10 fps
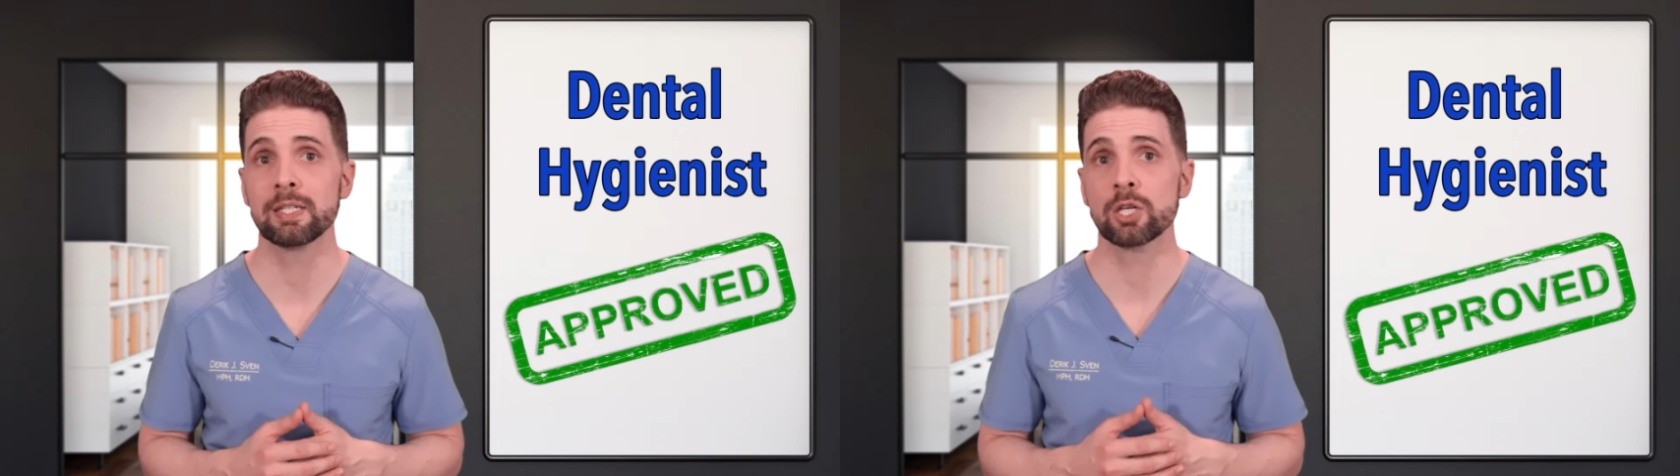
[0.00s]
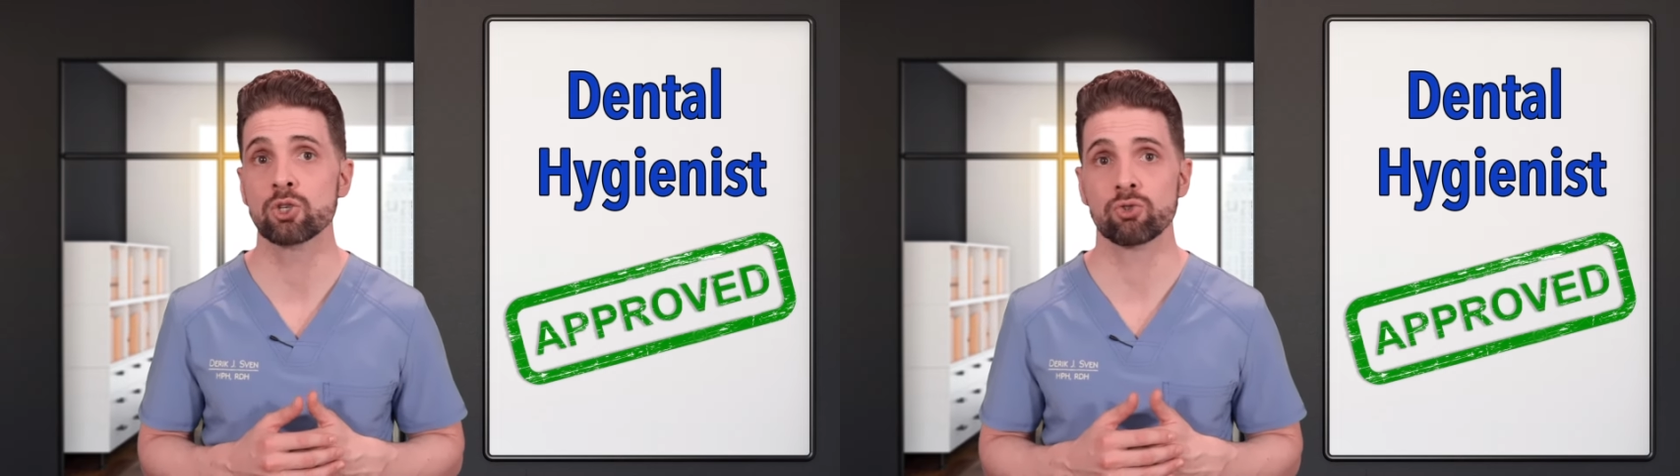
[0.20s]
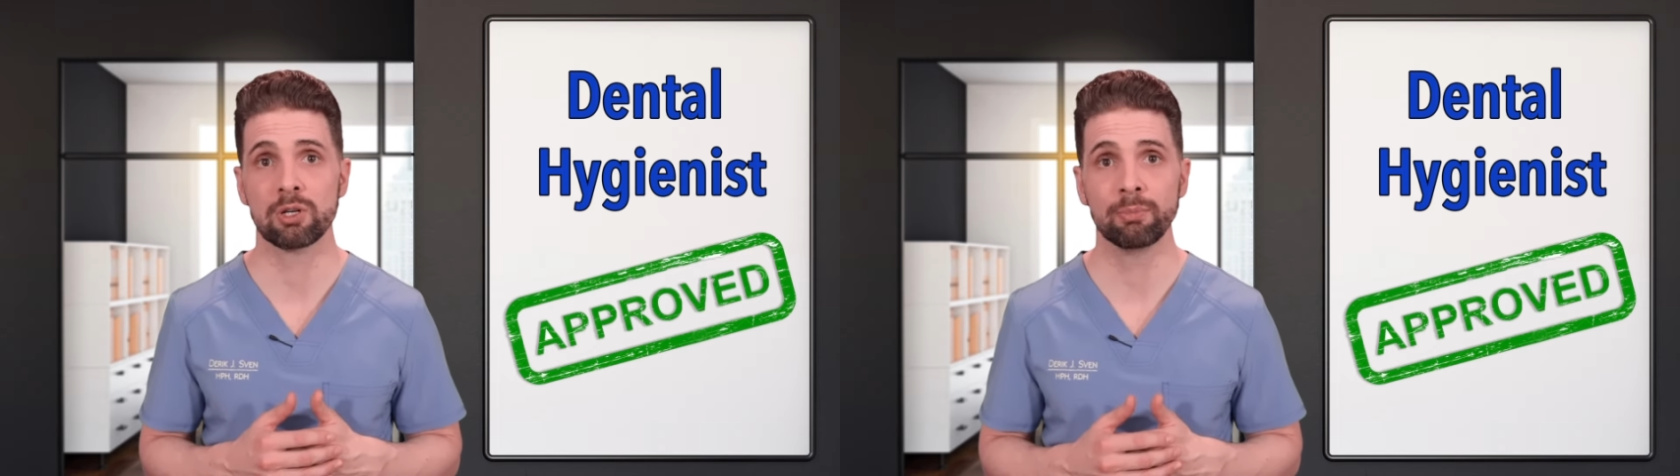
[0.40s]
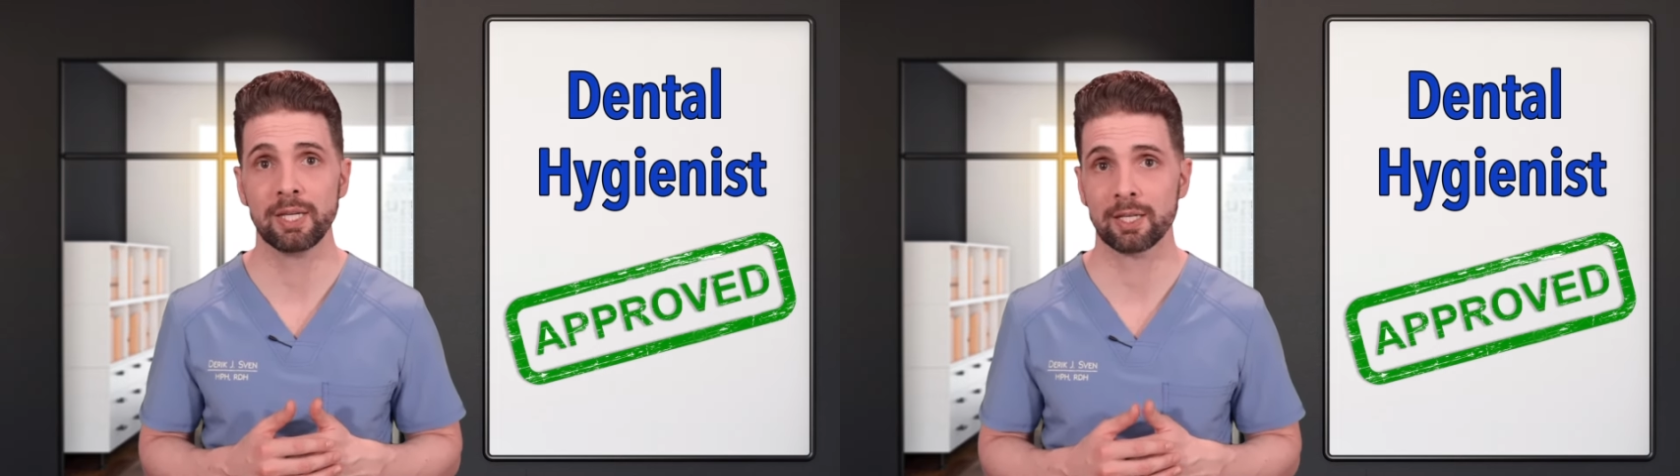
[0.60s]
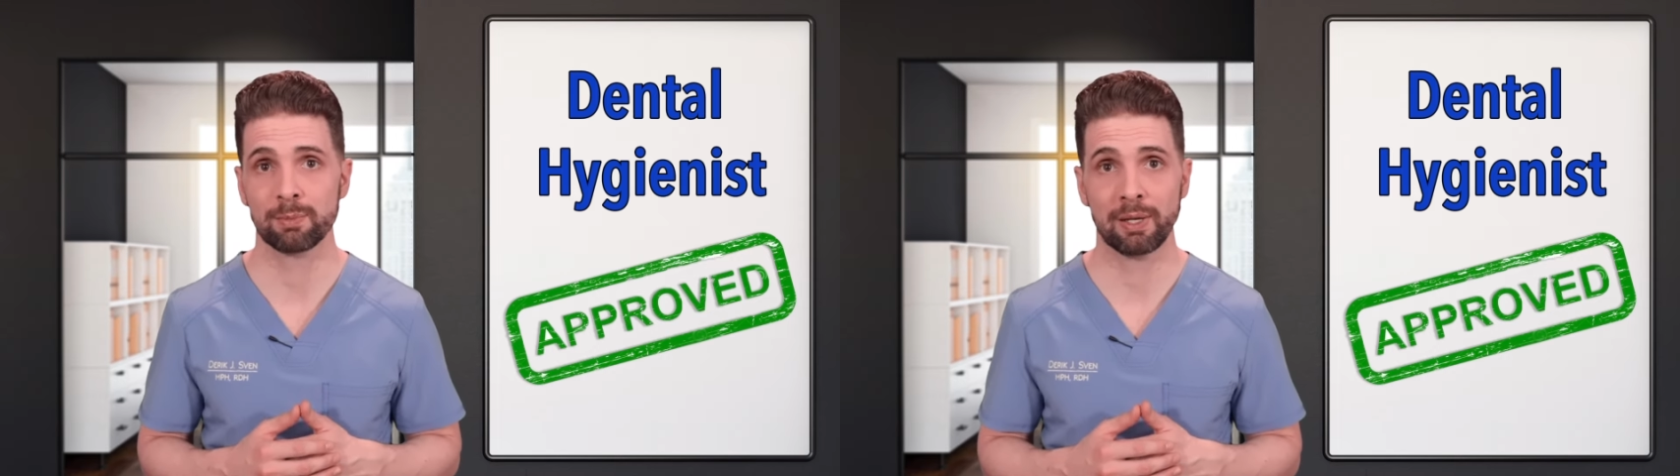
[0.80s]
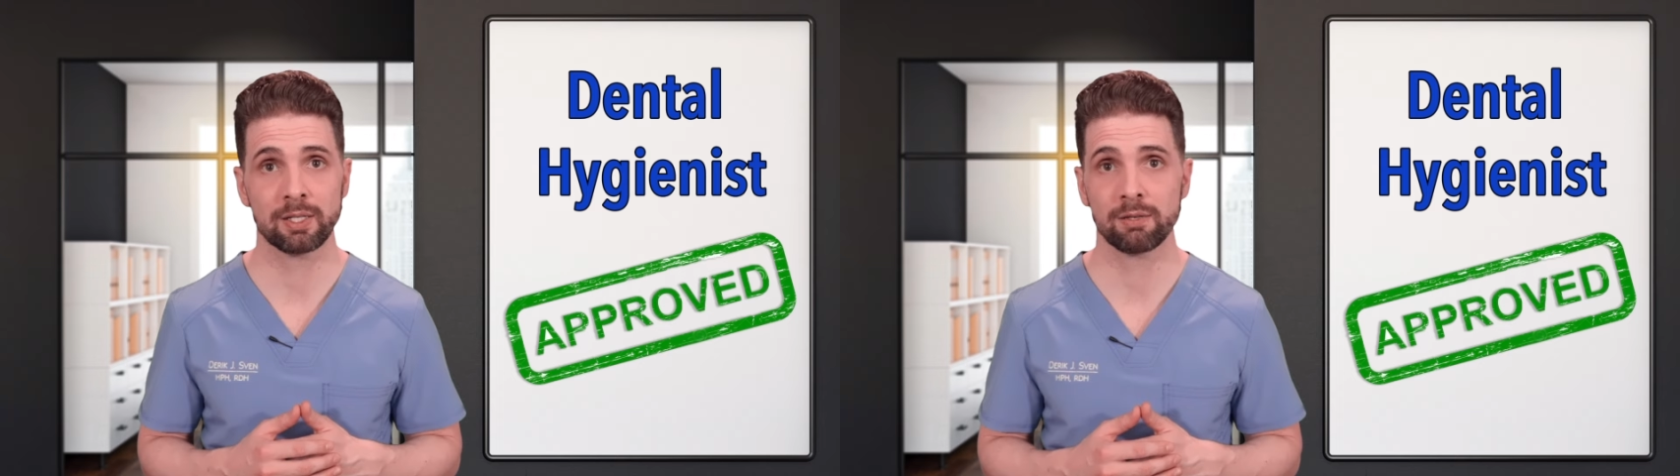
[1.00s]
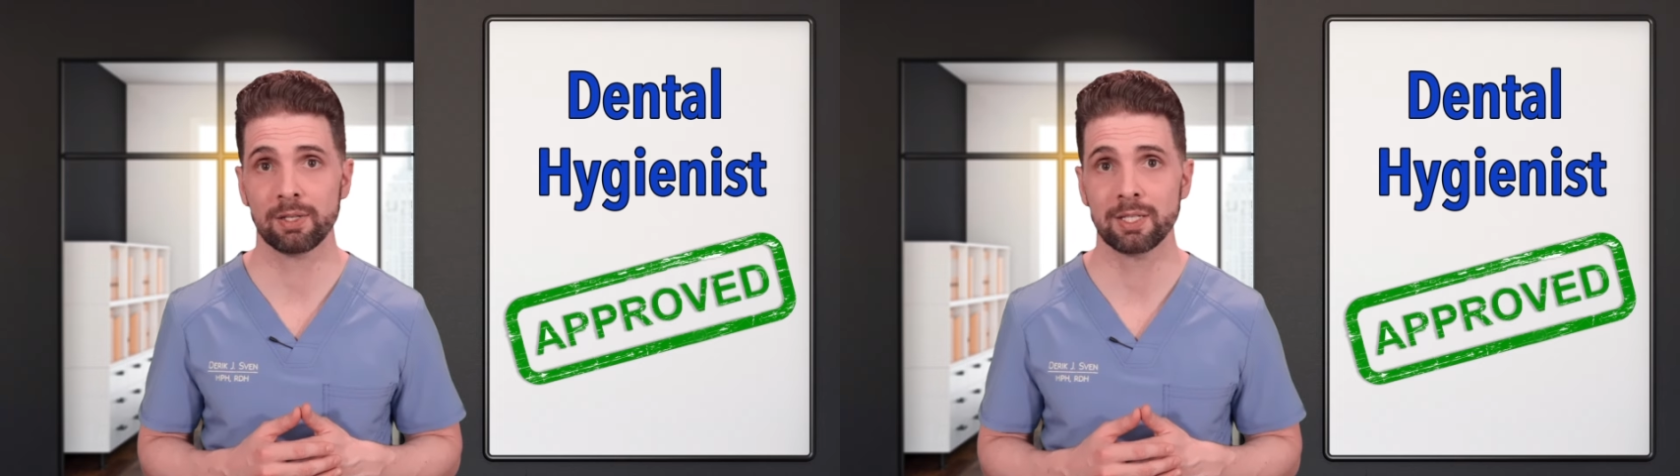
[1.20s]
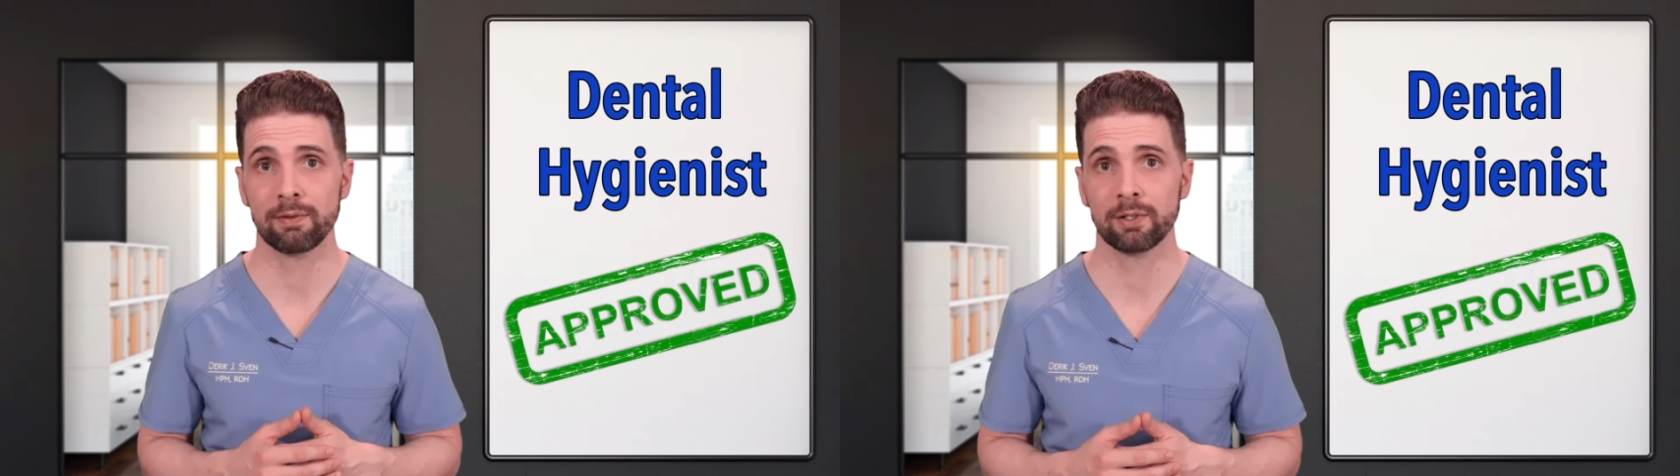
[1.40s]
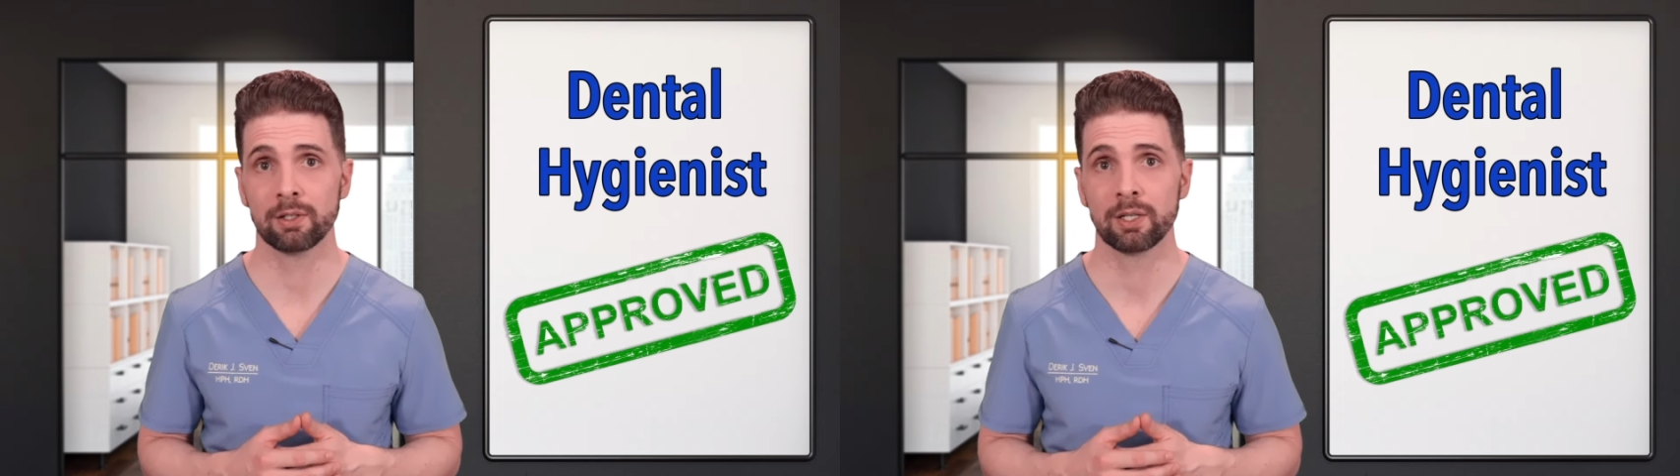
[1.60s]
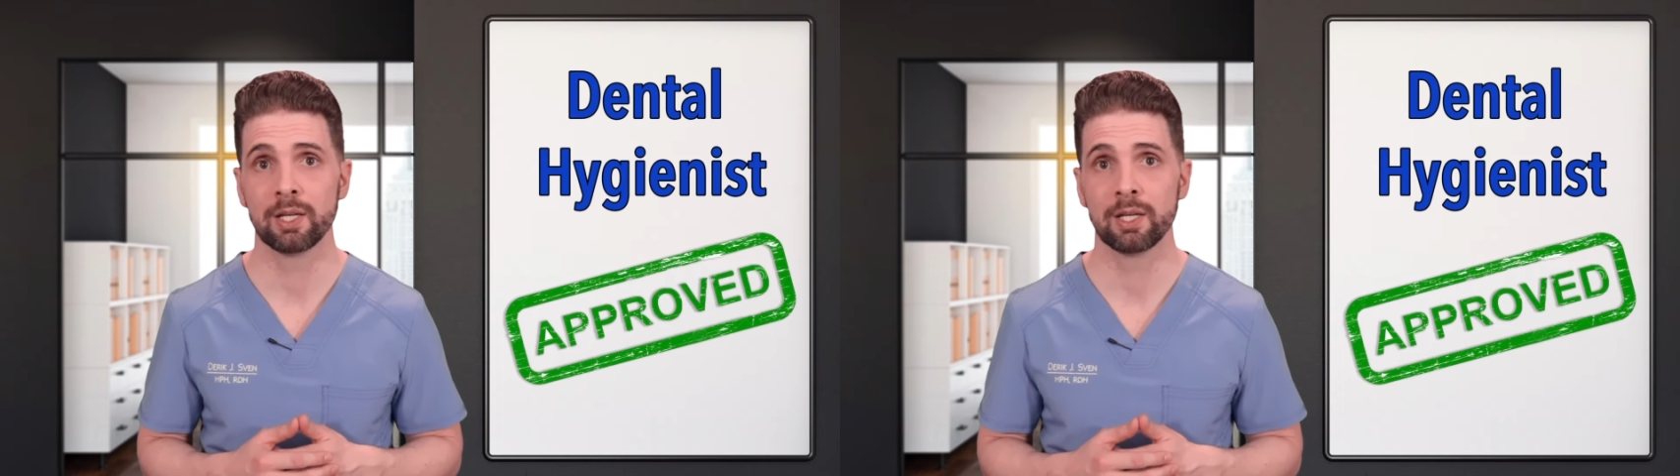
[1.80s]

extremely expensive endeavor.